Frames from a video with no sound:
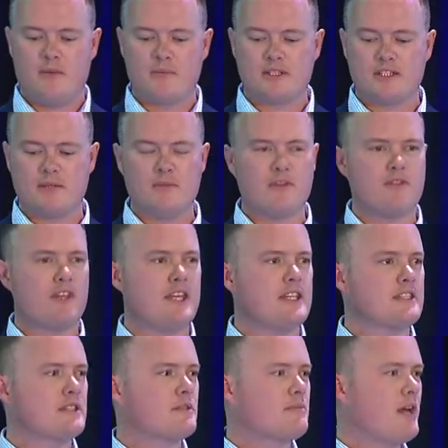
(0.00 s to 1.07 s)
Some of
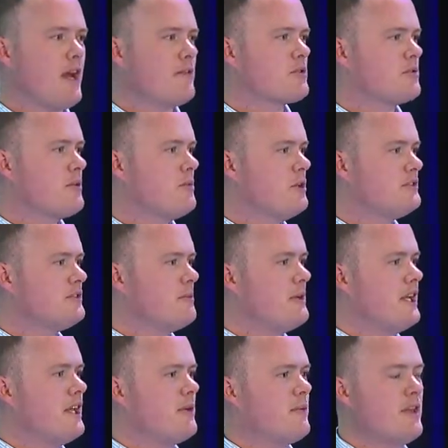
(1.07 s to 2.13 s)
these perhaps we're more
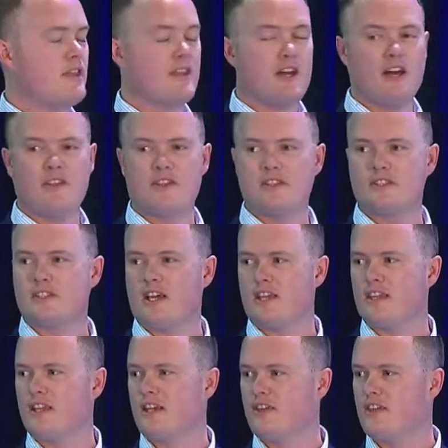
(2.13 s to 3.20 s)
familiar with, others I
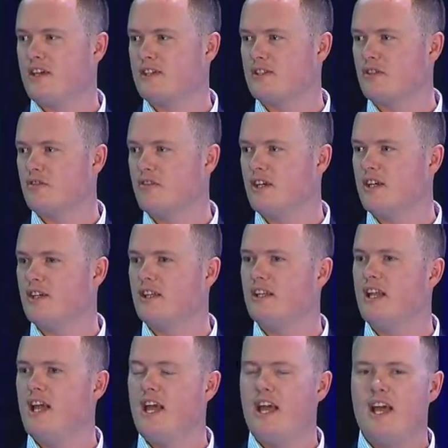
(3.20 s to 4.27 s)
think there's a
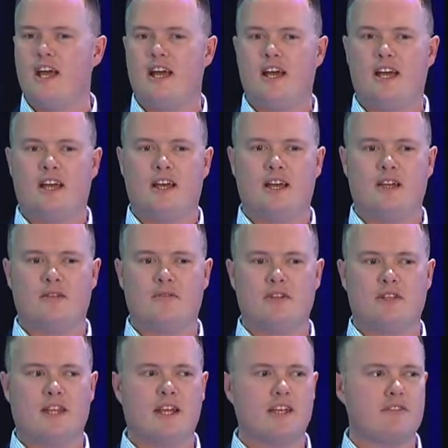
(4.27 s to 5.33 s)
real
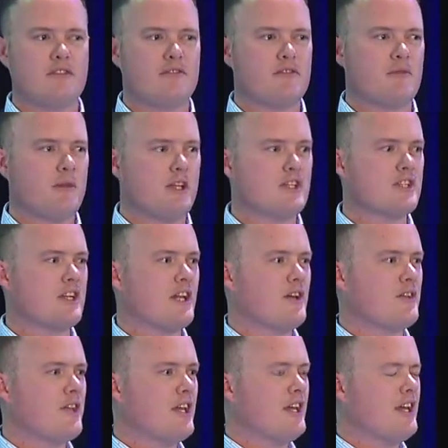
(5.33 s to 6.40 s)
lack of information
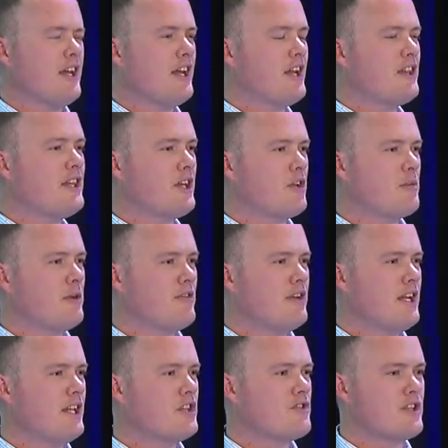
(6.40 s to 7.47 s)
out there, and I think it will be
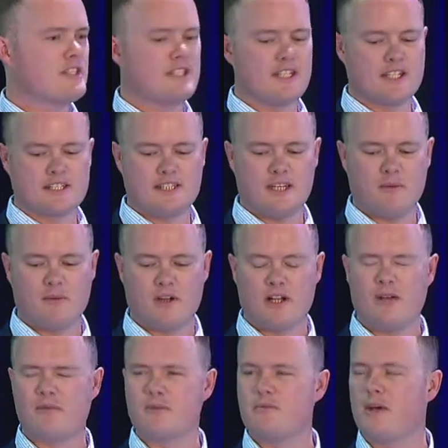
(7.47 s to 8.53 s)
really interesting to see what
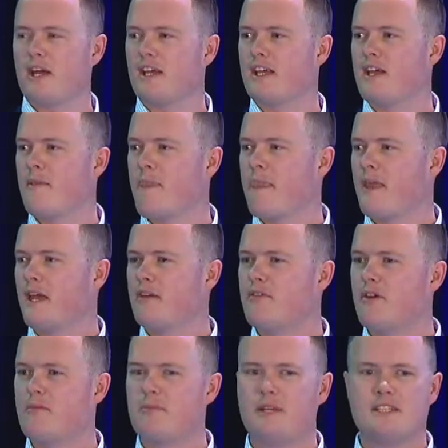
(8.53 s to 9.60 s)
comes back. And I'm
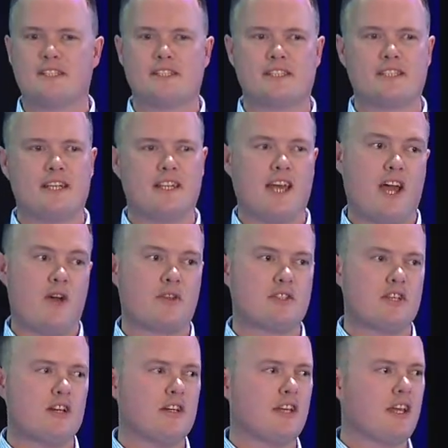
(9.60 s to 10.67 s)
very pleased to say that our
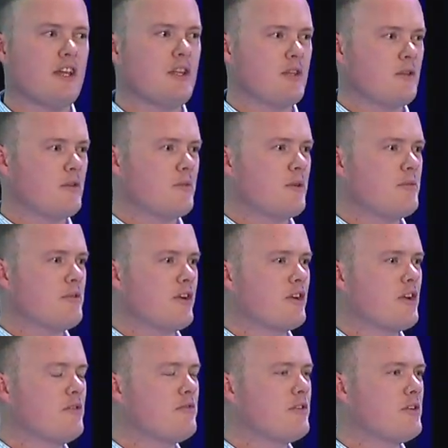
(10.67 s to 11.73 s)
target, and that we're very
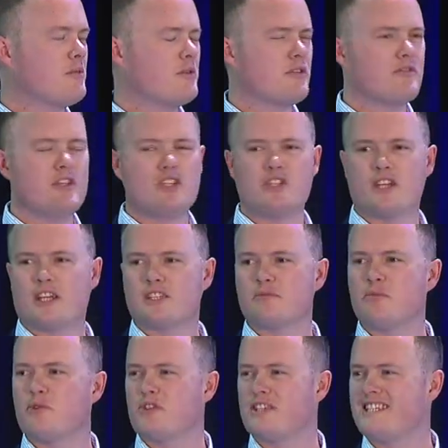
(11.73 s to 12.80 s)
confident with reaching, is
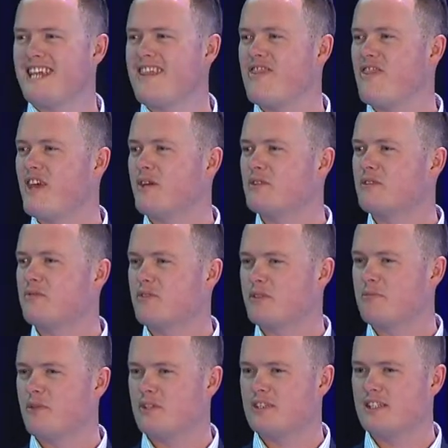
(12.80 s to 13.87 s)
more than 10,000
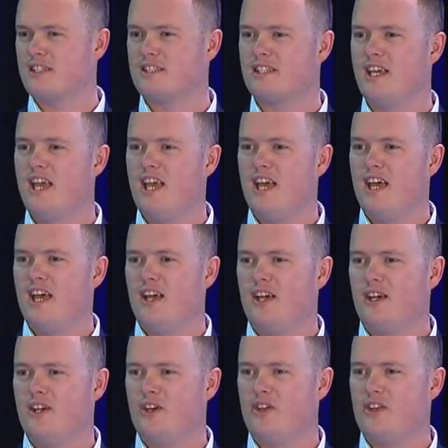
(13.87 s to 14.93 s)
responses
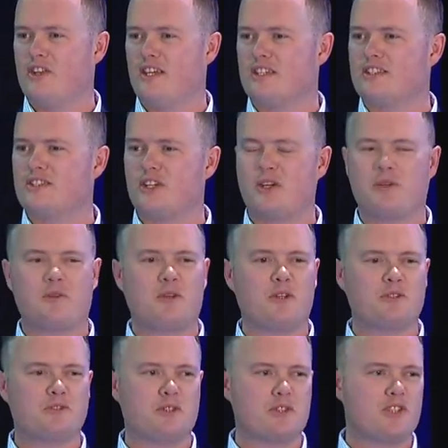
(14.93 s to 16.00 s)
on this. So I
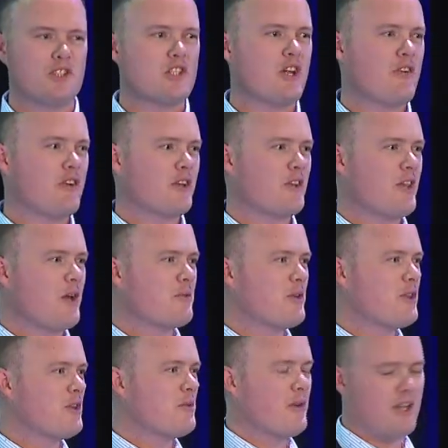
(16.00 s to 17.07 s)
look forward to sharing that
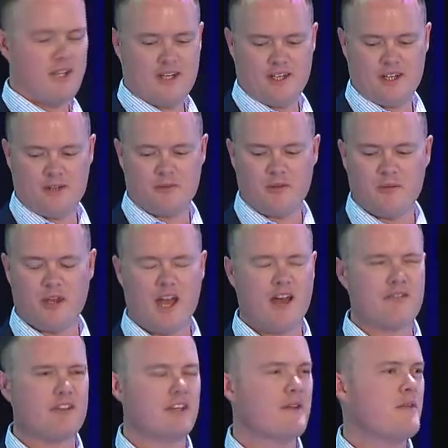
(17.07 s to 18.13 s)
with you when we
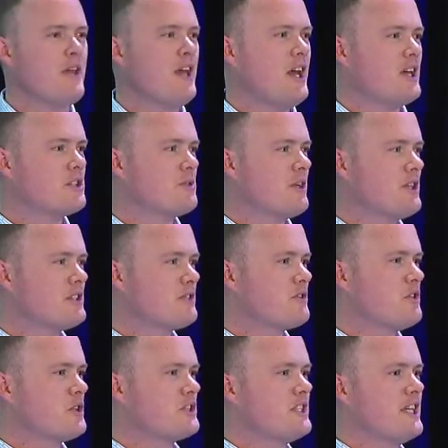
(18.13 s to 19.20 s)
have it, as well as, of
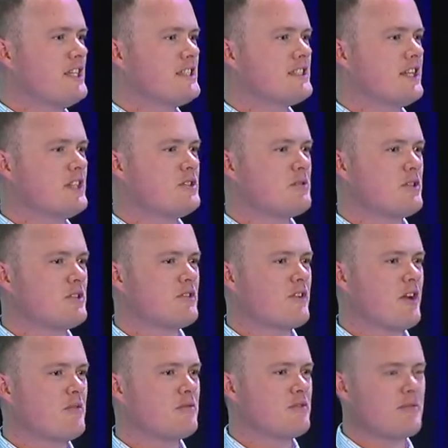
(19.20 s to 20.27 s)
course, the insights which have
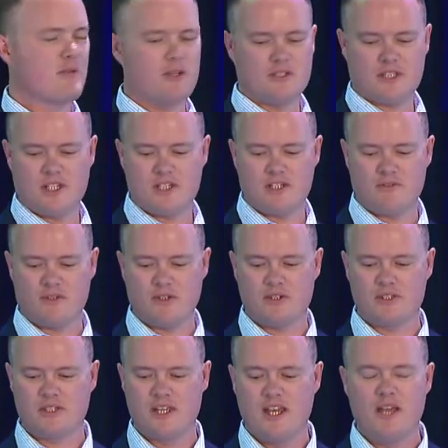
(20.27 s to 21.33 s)
come from those
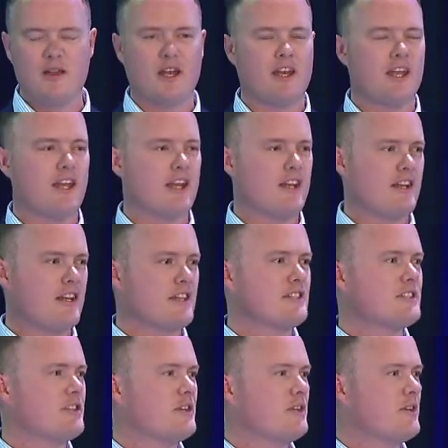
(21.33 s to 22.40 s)
interviews. And again, I'd like
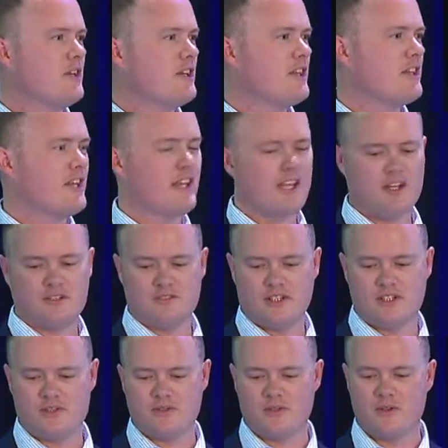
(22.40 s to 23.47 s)
to thank our
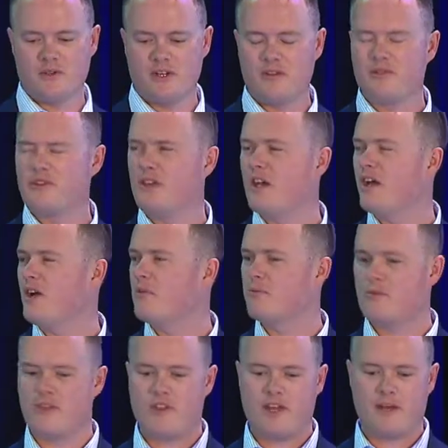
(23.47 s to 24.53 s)
friends from Hornet for their help
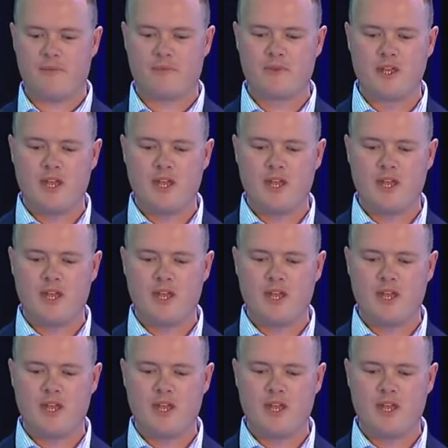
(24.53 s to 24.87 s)
with that.